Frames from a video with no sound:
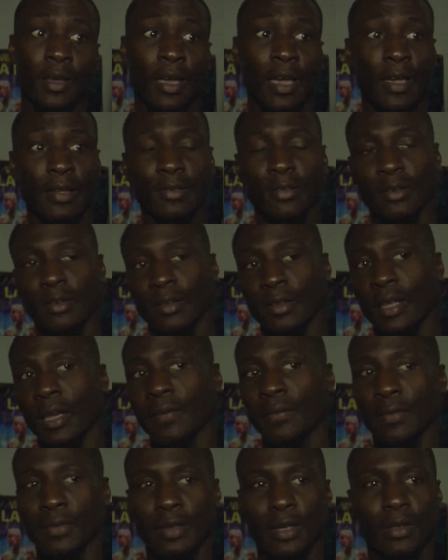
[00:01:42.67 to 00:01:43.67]
at certain
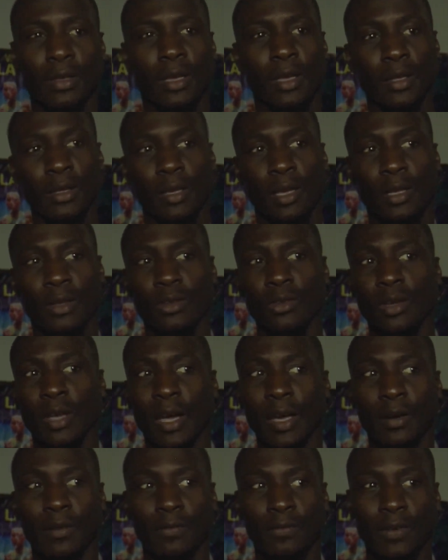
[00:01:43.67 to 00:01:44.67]
levels. And you
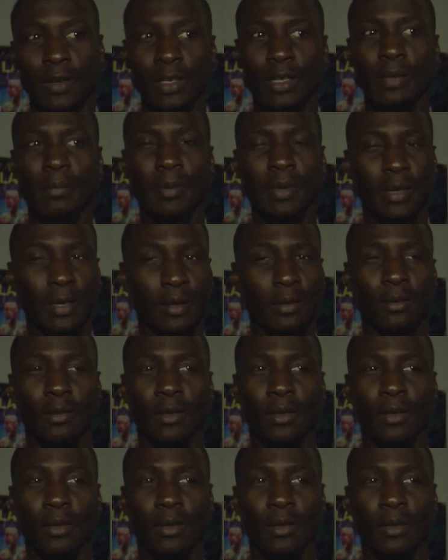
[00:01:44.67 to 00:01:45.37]
gotta really be